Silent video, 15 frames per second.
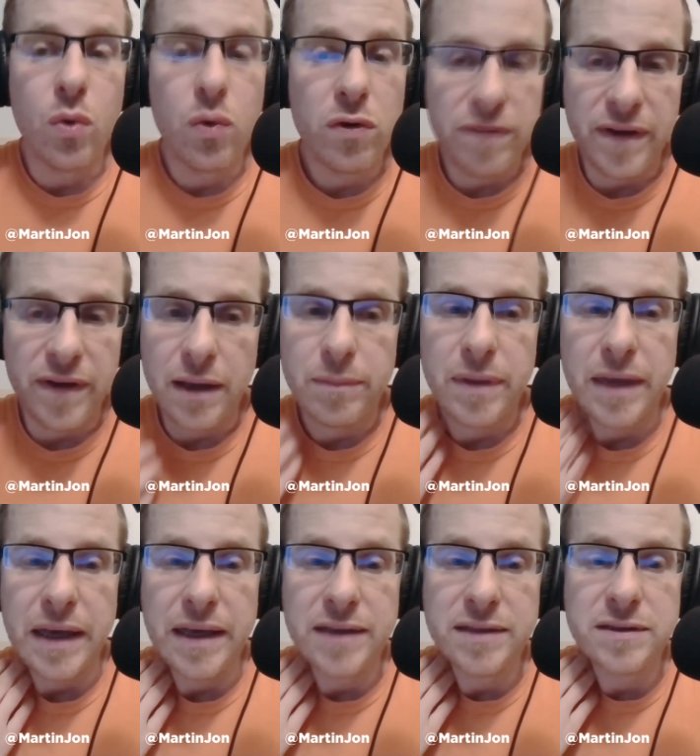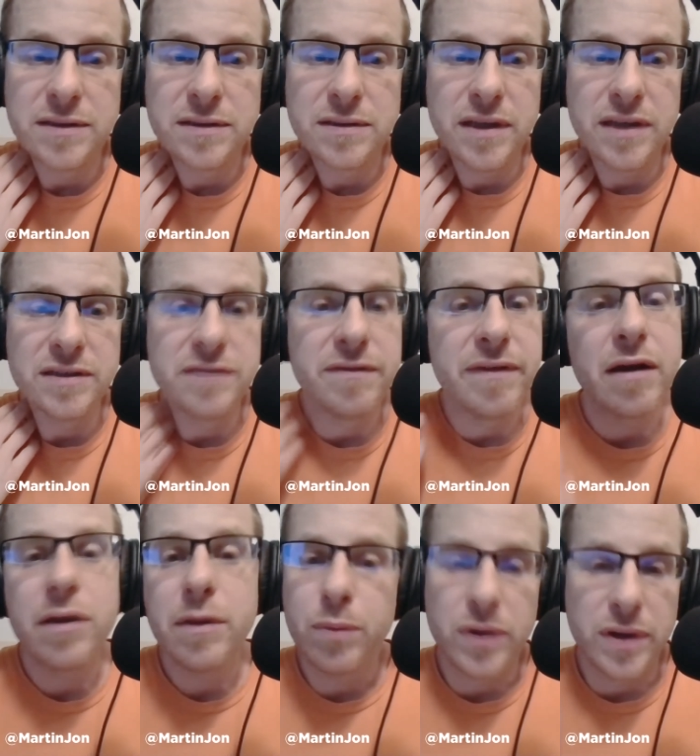or fame is
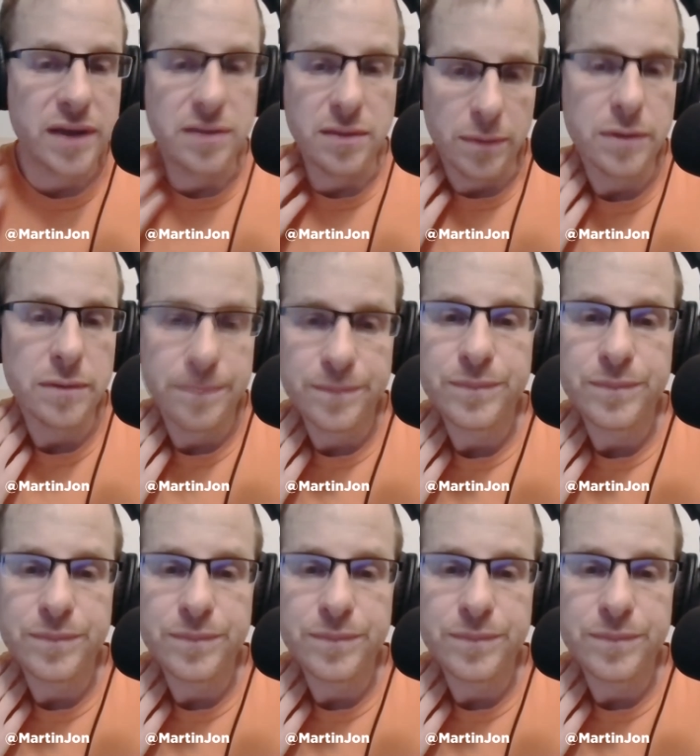very predictable,